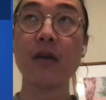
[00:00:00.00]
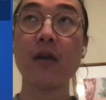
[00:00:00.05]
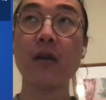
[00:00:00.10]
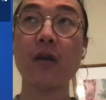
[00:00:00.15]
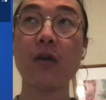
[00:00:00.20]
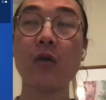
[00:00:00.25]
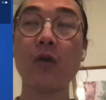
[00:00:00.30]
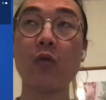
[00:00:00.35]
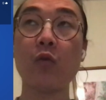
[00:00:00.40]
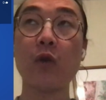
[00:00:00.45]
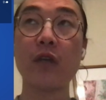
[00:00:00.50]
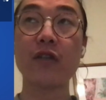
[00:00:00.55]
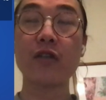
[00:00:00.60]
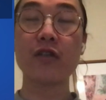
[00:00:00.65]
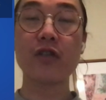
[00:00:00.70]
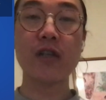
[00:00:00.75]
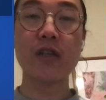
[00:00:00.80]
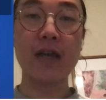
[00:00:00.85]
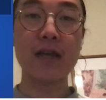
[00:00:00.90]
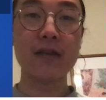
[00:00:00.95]
which
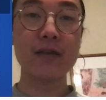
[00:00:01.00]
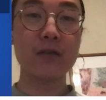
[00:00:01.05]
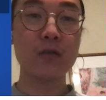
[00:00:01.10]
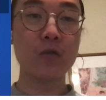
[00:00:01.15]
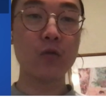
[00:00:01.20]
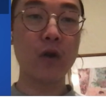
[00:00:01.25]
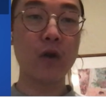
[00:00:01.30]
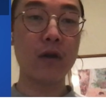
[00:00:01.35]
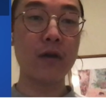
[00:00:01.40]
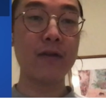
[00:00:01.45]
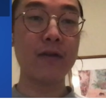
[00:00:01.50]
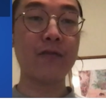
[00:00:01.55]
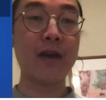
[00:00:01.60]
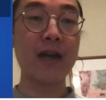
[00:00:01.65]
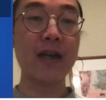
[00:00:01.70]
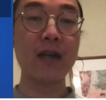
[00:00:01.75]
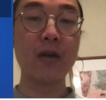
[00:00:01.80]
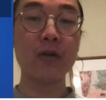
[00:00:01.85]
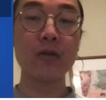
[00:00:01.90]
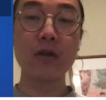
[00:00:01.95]
checks, well, if I
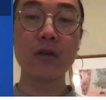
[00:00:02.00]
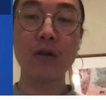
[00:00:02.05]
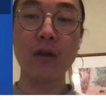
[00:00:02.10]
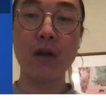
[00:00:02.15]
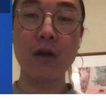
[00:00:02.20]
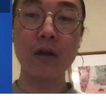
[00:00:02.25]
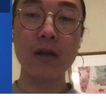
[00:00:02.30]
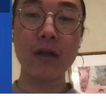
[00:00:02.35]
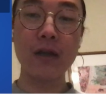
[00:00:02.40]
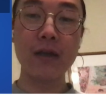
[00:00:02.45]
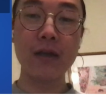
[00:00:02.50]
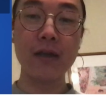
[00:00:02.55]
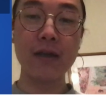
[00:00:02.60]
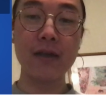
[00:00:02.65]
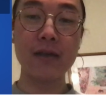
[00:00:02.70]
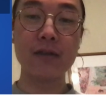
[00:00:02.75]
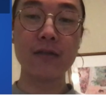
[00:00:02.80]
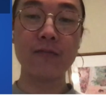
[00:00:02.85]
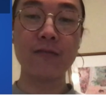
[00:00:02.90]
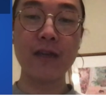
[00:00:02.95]
know the callee
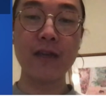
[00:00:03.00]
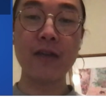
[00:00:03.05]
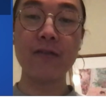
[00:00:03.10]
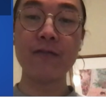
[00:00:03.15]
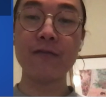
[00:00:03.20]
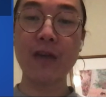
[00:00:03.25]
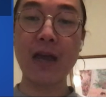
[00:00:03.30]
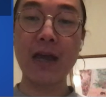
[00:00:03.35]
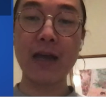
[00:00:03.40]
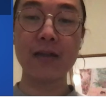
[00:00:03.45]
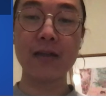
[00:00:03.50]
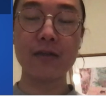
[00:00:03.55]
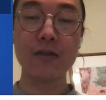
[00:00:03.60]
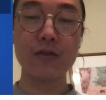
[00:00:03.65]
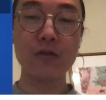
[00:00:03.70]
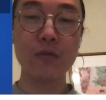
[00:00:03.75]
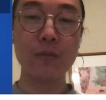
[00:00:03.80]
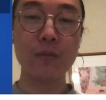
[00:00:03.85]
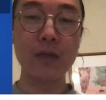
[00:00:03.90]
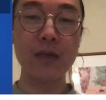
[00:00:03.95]
is in fact to
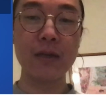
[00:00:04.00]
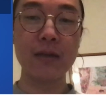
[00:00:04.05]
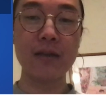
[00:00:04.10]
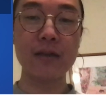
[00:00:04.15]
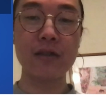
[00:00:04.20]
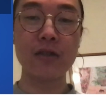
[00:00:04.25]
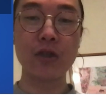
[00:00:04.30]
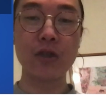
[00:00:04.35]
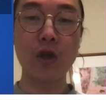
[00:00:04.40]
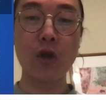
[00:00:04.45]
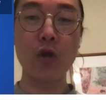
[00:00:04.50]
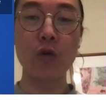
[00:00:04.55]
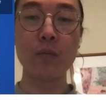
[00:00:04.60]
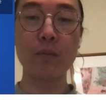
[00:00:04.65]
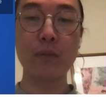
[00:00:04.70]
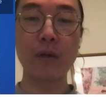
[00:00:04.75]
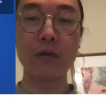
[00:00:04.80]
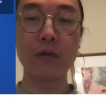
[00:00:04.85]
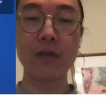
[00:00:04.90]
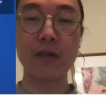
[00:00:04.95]
be this known
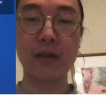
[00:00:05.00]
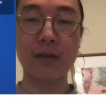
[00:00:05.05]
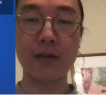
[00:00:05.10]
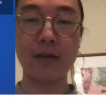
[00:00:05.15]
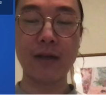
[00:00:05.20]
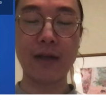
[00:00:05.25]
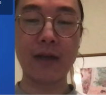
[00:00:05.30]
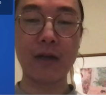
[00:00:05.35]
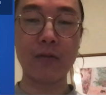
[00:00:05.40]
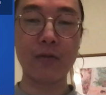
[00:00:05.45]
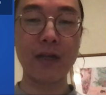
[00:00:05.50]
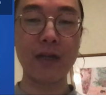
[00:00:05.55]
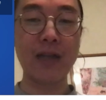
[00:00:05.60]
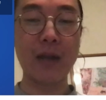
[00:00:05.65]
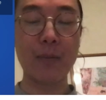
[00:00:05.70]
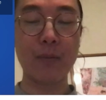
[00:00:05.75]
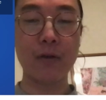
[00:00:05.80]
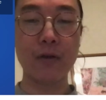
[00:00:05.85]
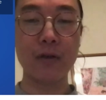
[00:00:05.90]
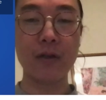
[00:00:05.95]
built-in, like
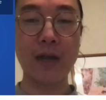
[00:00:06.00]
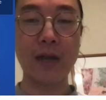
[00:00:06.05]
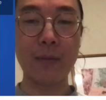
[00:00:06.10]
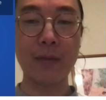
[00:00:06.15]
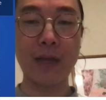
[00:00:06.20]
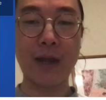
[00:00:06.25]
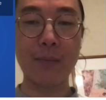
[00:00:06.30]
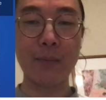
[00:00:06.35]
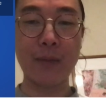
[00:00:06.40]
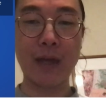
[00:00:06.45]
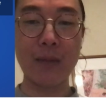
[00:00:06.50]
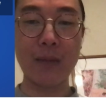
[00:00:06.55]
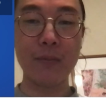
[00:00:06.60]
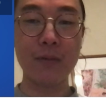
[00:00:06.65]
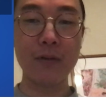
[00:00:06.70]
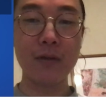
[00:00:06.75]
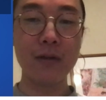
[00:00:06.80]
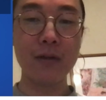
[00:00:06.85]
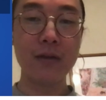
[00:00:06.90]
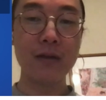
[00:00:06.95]
array.prototype.map,
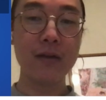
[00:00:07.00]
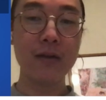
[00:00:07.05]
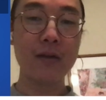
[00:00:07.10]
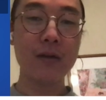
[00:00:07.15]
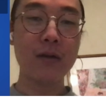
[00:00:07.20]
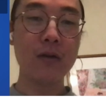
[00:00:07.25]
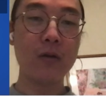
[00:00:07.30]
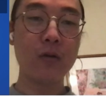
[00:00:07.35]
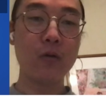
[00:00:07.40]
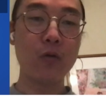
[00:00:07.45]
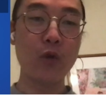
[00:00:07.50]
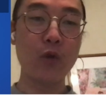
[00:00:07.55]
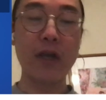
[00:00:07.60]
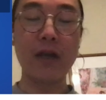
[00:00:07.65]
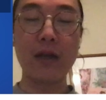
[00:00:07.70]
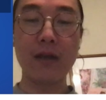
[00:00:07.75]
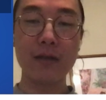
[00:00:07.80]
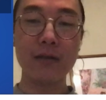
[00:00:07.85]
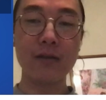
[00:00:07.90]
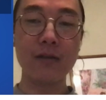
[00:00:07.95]

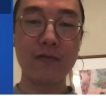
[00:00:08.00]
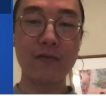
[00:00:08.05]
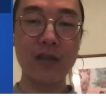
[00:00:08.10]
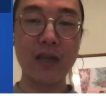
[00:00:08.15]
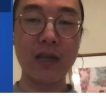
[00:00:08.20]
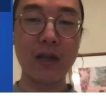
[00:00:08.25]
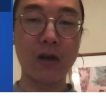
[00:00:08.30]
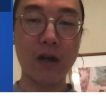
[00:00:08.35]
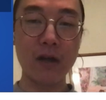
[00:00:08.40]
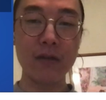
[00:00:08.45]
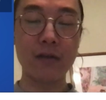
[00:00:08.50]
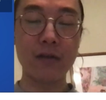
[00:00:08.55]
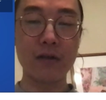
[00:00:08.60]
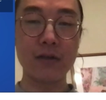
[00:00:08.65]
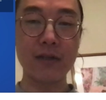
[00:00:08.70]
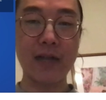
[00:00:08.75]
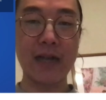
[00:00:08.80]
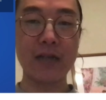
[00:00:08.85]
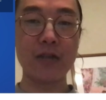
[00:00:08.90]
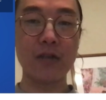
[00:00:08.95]
we, the V8 authors,
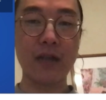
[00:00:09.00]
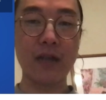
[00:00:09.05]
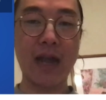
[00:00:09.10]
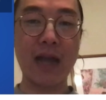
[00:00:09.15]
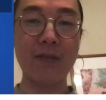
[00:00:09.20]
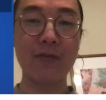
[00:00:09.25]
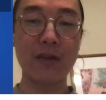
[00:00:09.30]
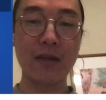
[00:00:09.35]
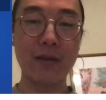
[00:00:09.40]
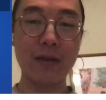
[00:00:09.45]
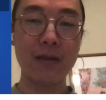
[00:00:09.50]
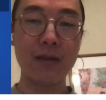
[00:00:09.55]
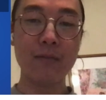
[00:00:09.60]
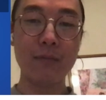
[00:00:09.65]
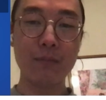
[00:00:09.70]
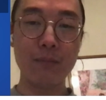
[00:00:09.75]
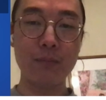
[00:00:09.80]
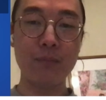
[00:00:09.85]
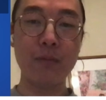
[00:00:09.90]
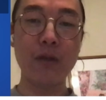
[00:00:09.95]
actually have a
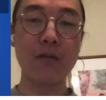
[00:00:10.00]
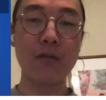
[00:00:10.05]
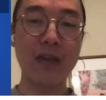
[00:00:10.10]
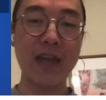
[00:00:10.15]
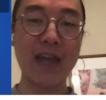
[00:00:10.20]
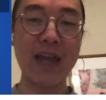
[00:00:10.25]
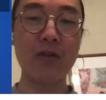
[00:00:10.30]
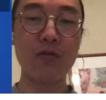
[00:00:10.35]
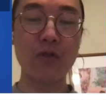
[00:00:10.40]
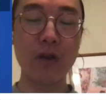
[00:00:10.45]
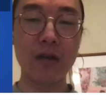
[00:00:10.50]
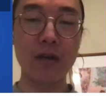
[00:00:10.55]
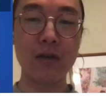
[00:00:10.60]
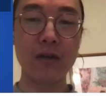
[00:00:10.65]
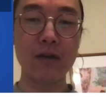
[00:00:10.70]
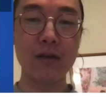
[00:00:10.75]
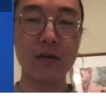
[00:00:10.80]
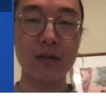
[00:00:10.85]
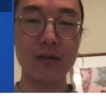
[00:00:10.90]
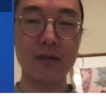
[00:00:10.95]
bit of handwritten
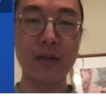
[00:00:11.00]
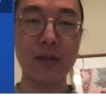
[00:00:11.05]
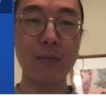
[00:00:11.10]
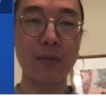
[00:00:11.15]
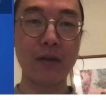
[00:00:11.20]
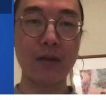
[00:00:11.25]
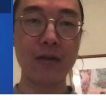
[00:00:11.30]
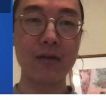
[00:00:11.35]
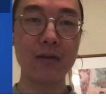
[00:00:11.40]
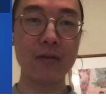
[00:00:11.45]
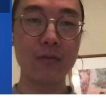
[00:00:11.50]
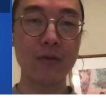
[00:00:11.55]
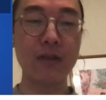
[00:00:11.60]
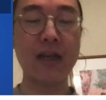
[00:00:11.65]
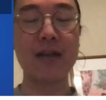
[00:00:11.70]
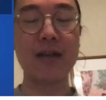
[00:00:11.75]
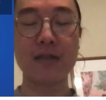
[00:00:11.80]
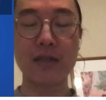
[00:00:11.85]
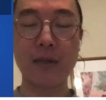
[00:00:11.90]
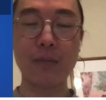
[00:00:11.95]
assembly. Well, not
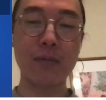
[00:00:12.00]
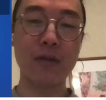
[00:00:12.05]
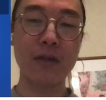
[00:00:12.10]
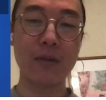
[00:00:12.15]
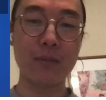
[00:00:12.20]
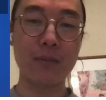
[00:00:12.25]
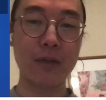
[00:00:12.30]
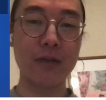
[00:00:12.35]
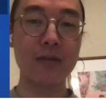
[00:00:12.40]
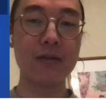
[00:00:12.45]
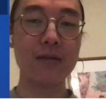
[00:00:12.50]
assembly, but